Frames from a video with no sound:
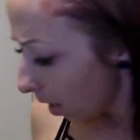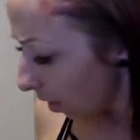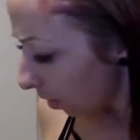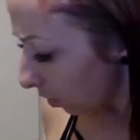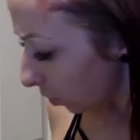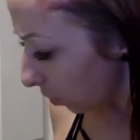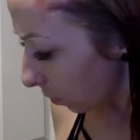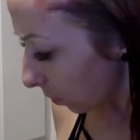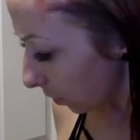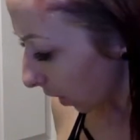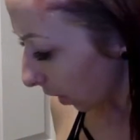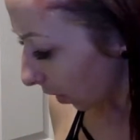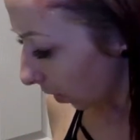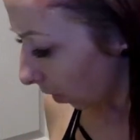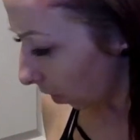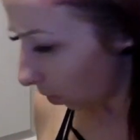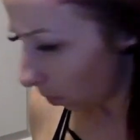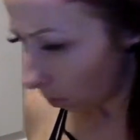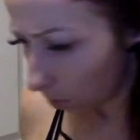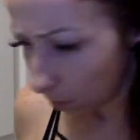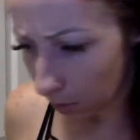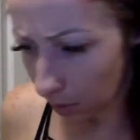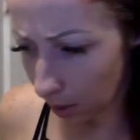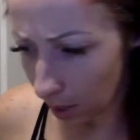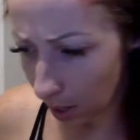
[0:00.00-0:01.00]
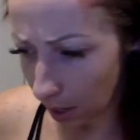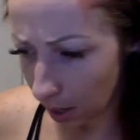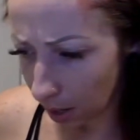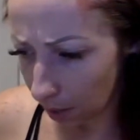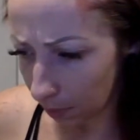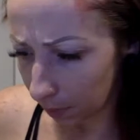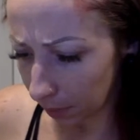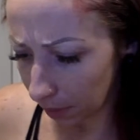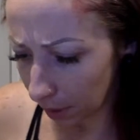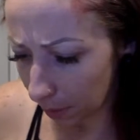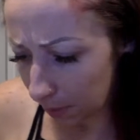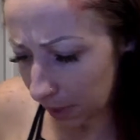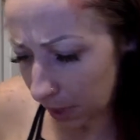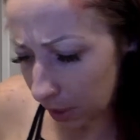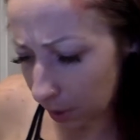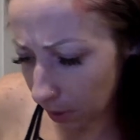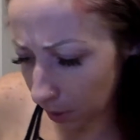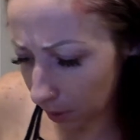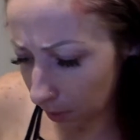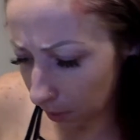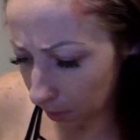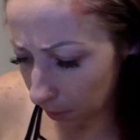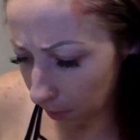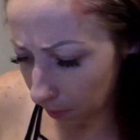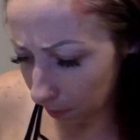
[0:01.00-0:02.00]
She was like, oh, let me
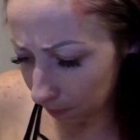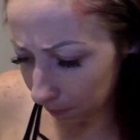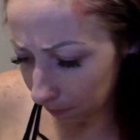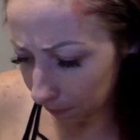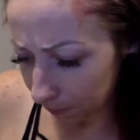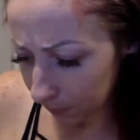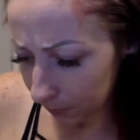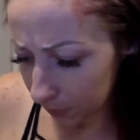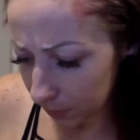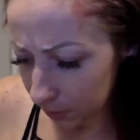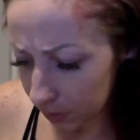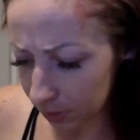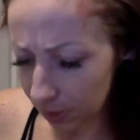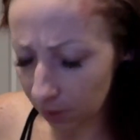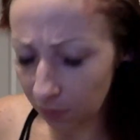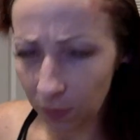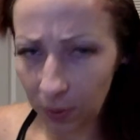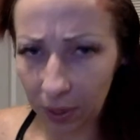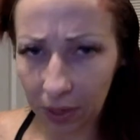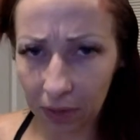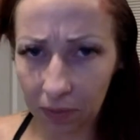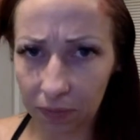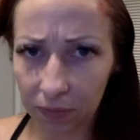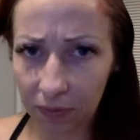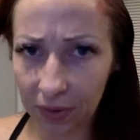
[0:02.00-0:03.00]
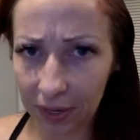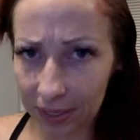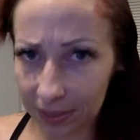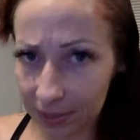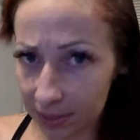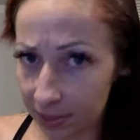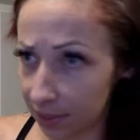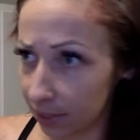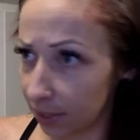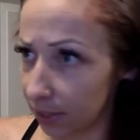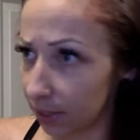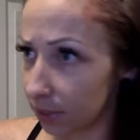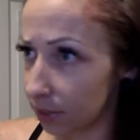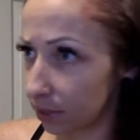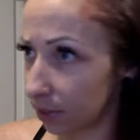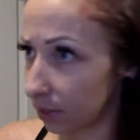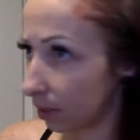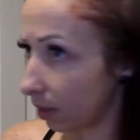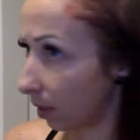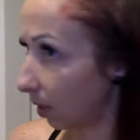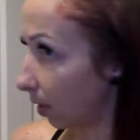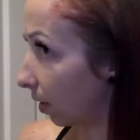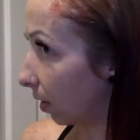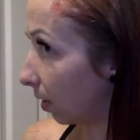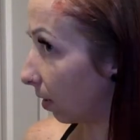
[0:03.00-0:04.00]
go see if we can fix this.
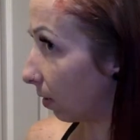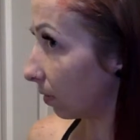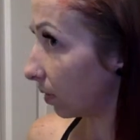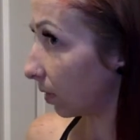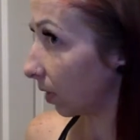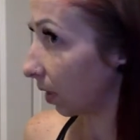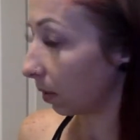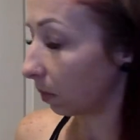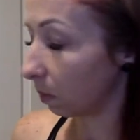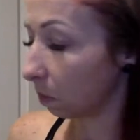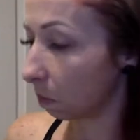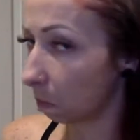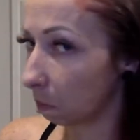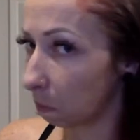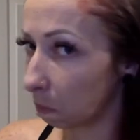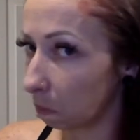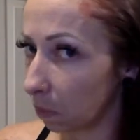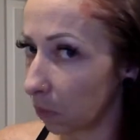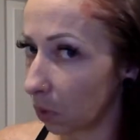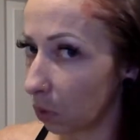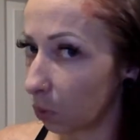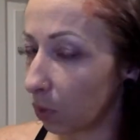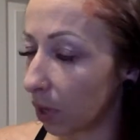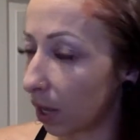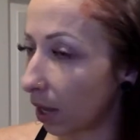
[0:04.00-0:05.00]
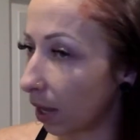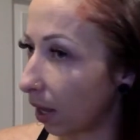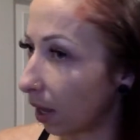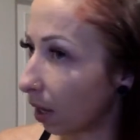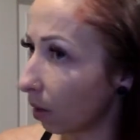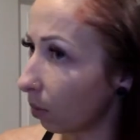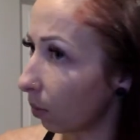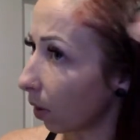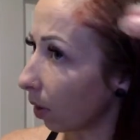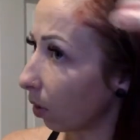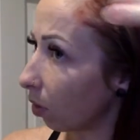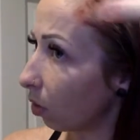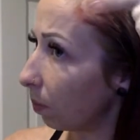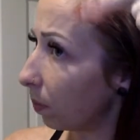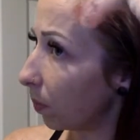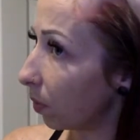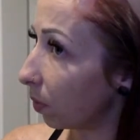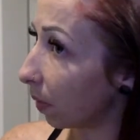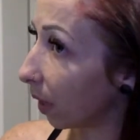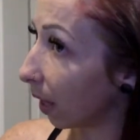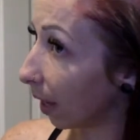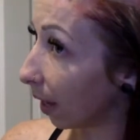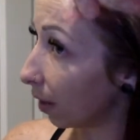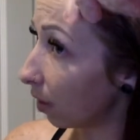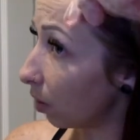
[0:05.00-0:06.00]
And I was like, okay, well, I hope you
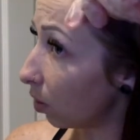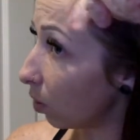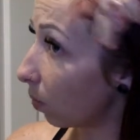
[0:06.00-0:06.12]
can.